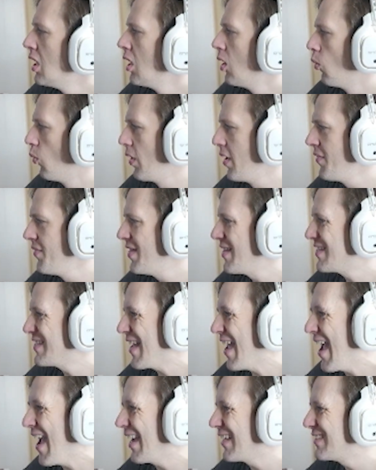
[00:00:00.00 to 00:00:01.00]
When this
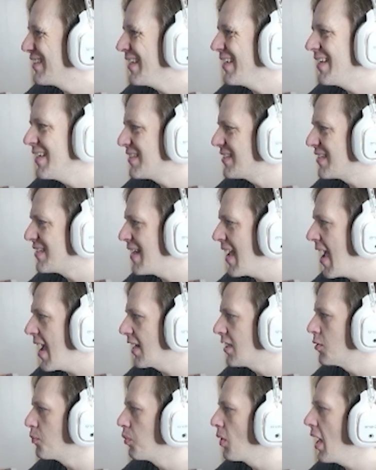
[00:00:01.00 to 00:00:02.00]
Axie gets
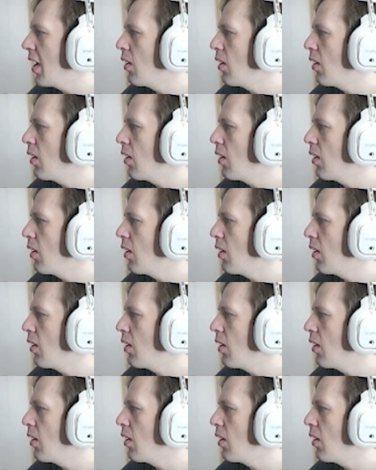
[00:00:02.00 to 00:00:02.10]
attacked, apply